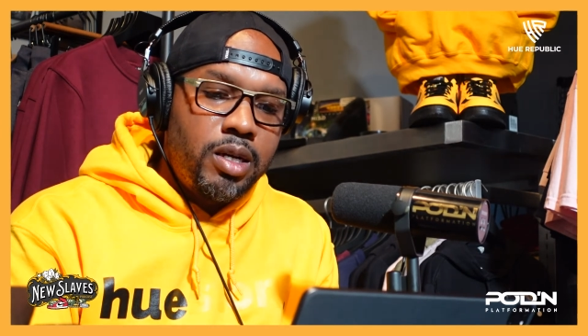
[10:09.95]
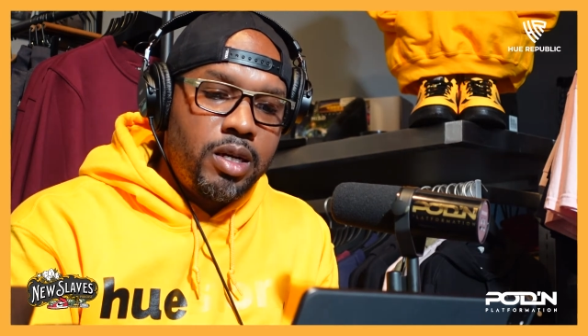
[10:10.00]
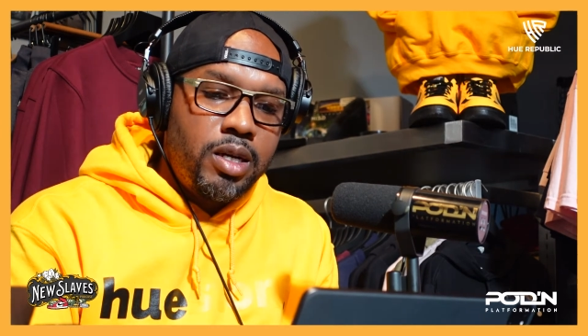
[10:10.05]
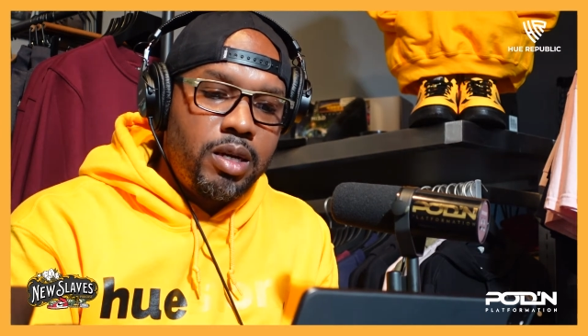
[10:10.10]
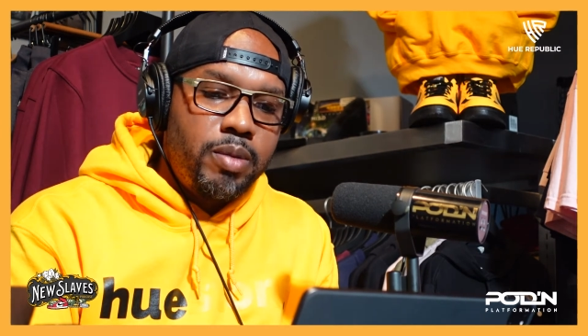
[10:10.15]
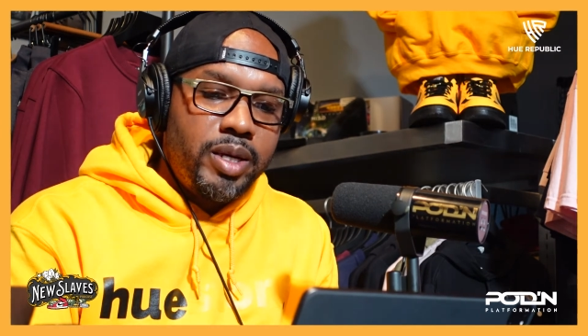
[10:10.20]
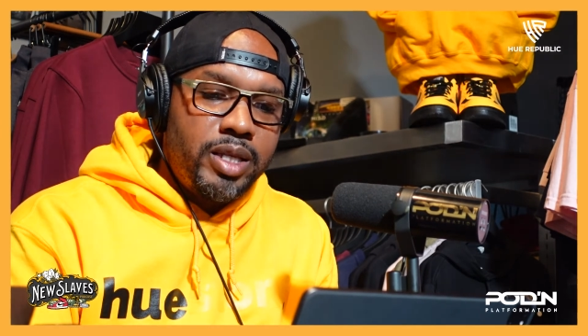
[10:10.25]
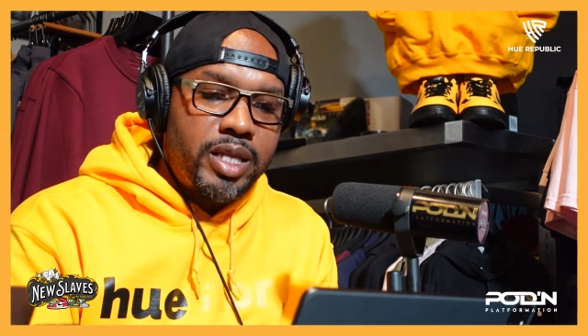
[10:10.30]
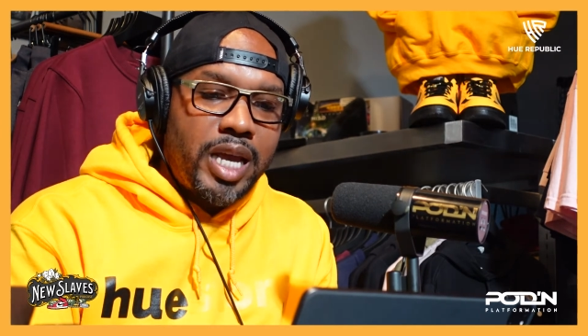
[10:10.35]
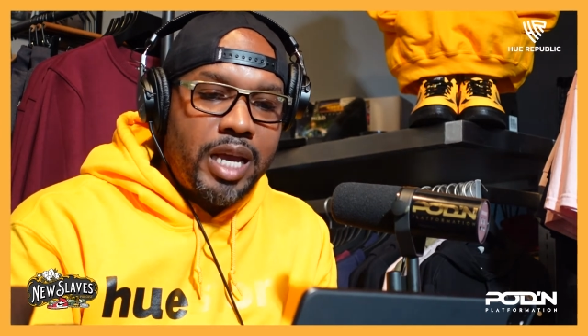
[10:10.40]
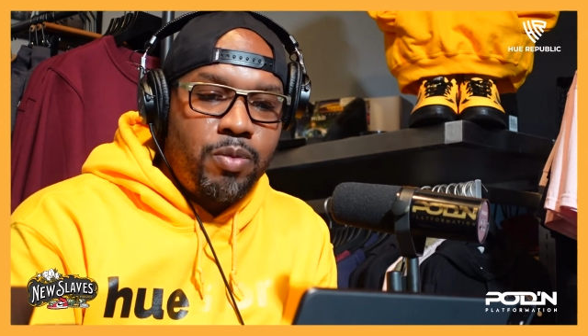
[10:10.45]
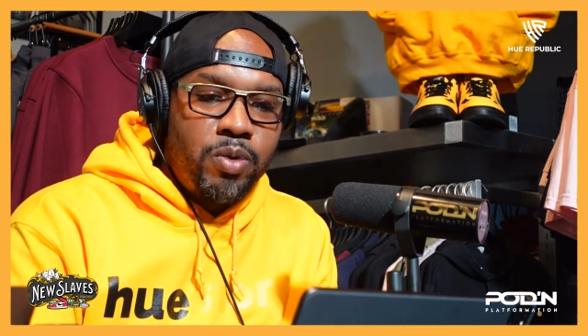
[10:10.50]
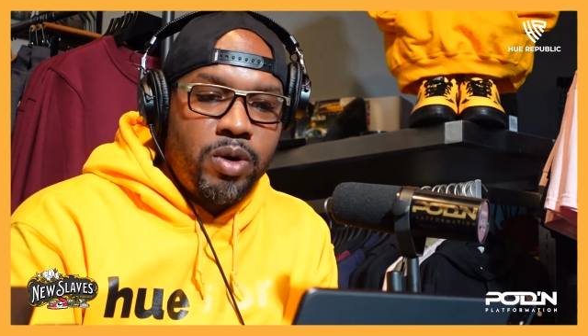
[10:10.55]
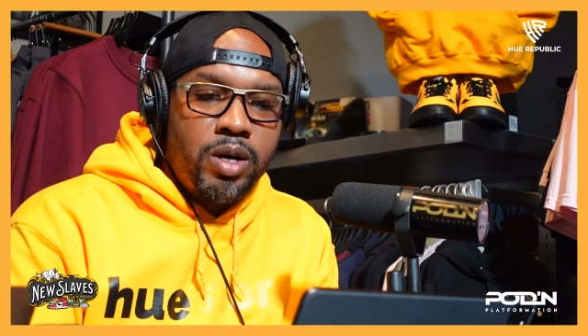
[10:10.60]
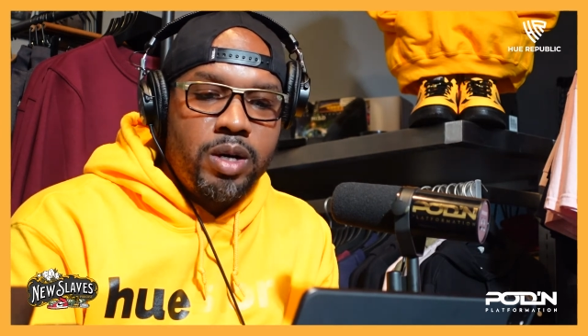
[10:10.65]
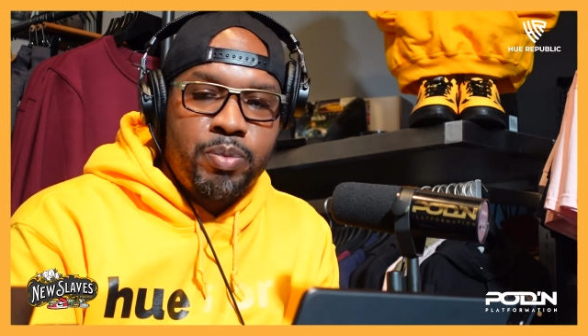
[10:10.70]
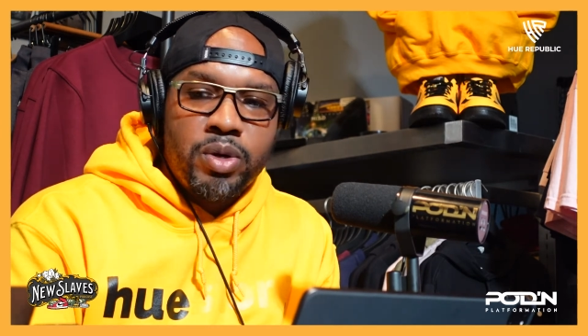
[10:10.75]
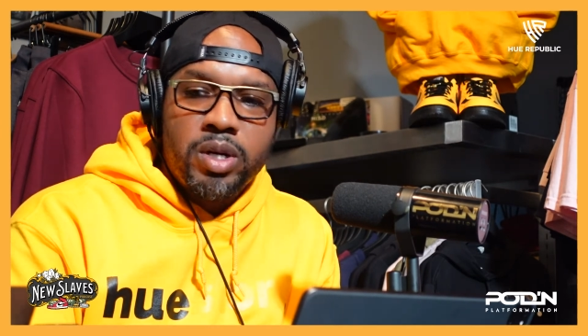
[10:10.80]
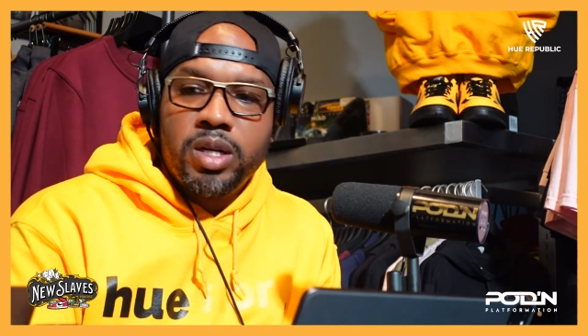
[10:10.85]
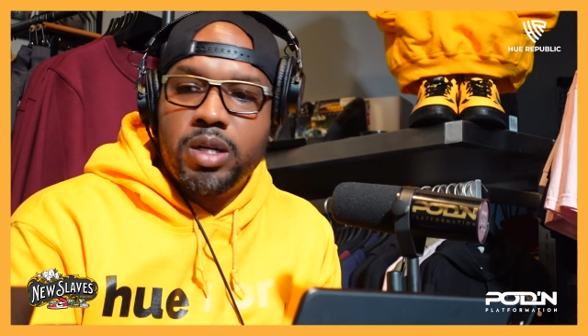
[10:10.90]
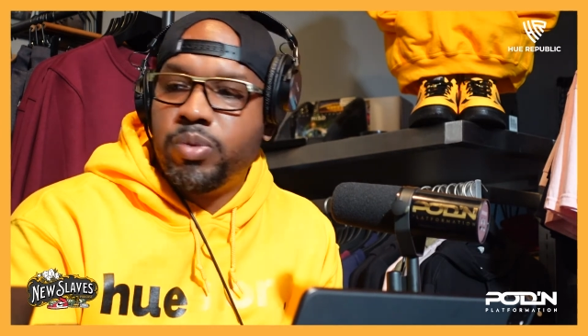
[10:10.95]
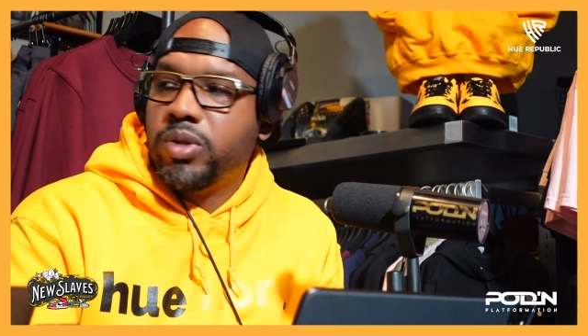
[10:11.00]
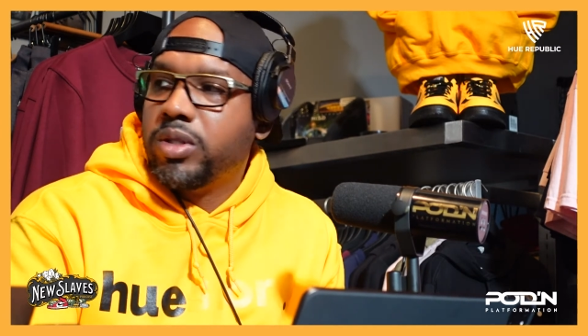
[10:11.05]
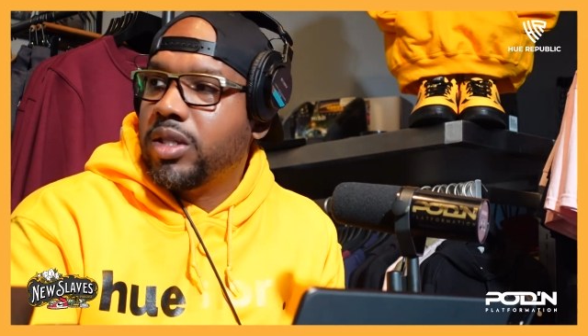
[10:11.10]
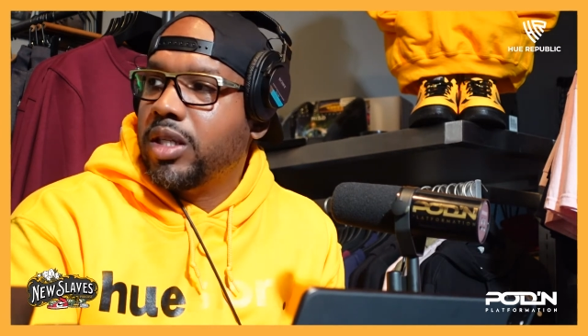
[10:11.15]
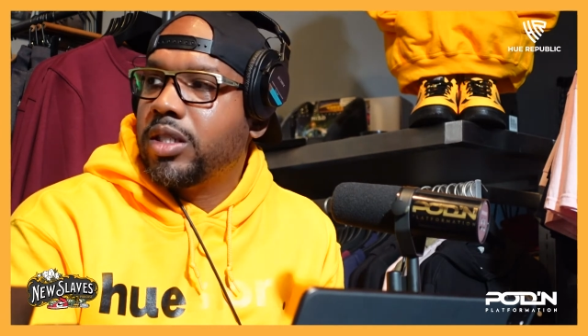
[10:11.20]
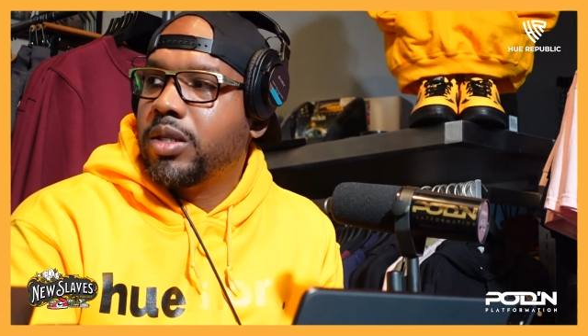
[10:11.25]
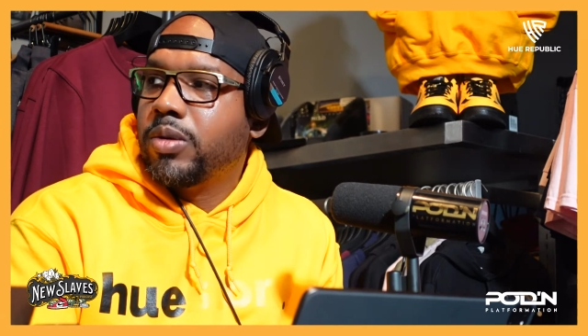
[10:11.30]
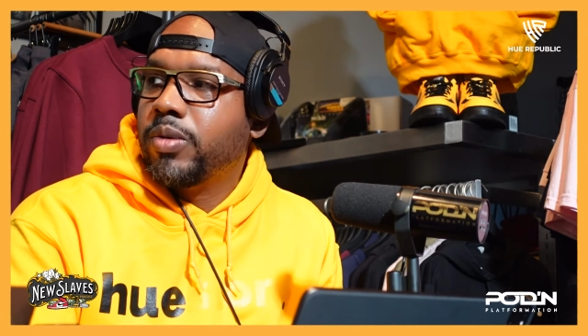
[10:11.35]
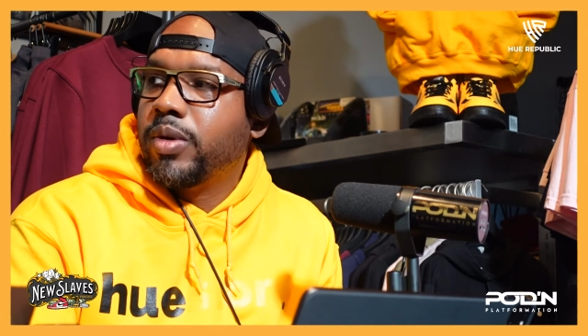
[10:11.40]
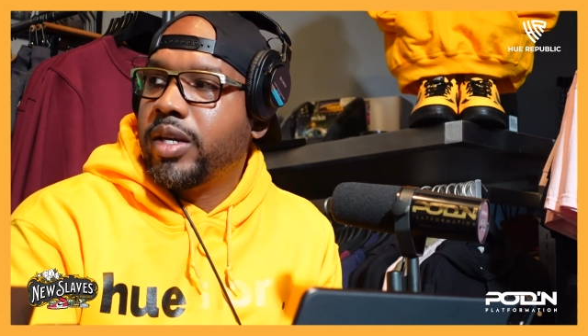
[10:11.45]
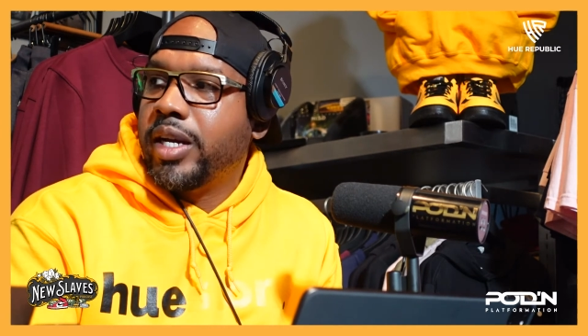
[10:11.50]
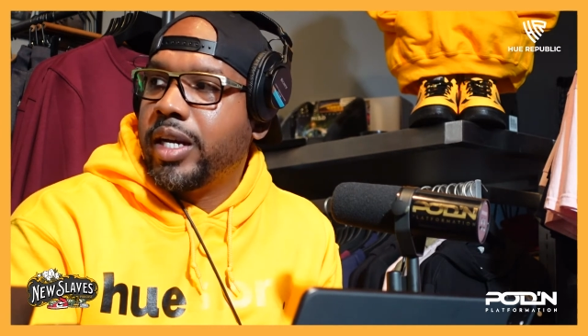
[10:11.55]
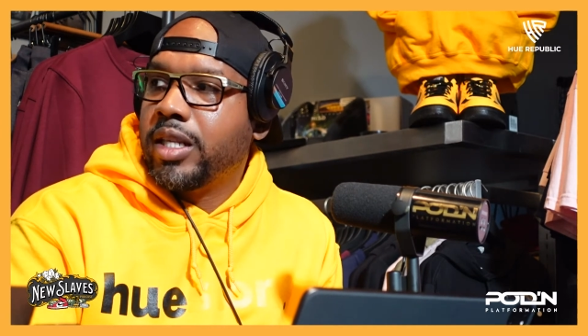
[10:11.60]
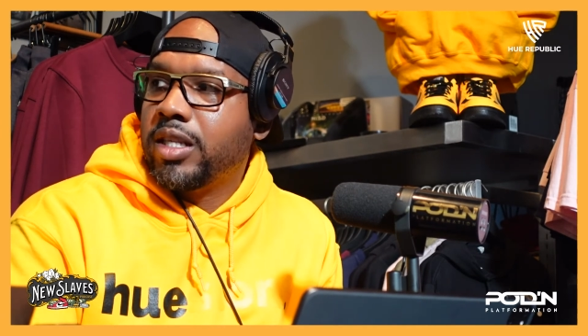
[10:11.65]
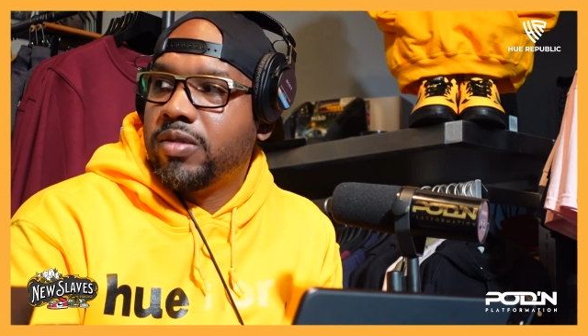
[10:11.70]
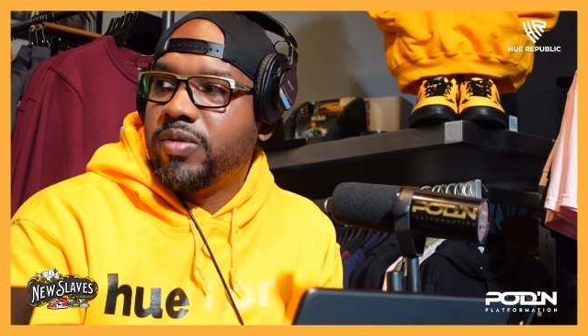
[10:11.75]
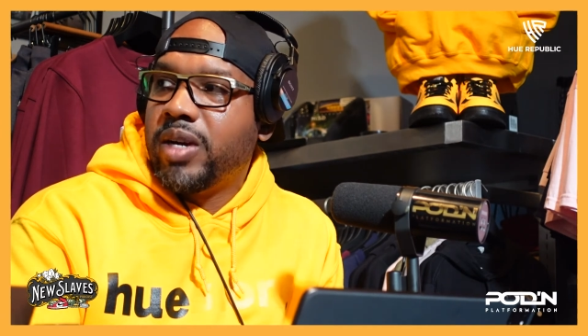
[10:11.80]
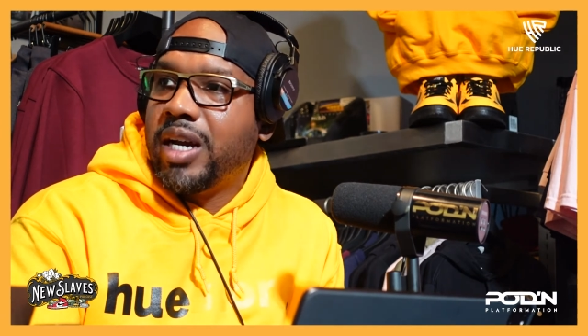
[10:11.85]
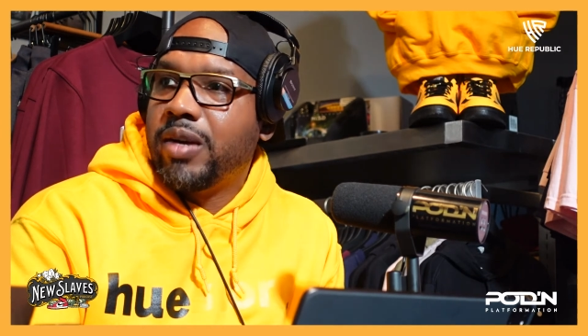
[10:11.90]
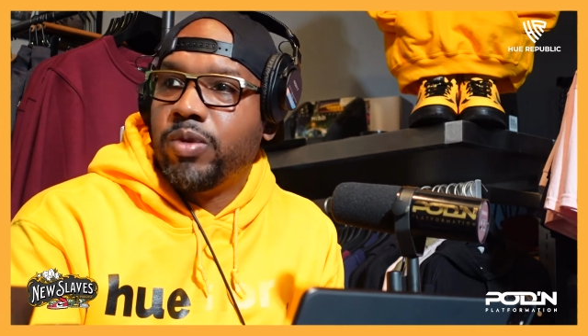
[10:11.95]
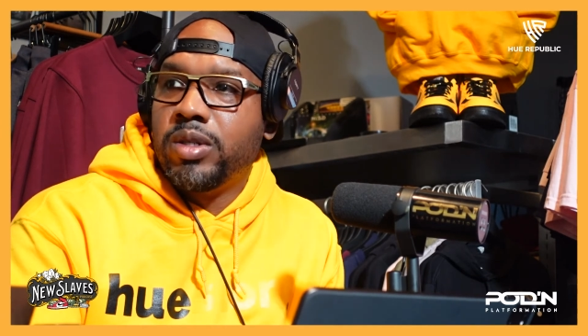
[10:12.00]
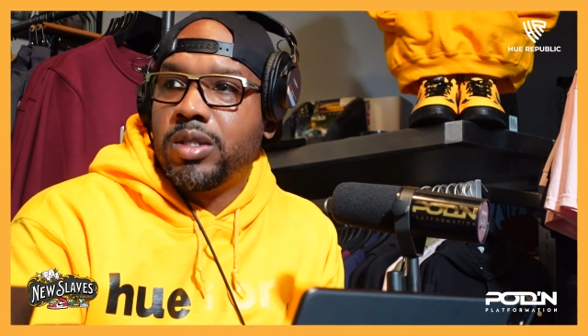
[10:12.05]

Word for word: Um, and they were put in a position where they had to survive,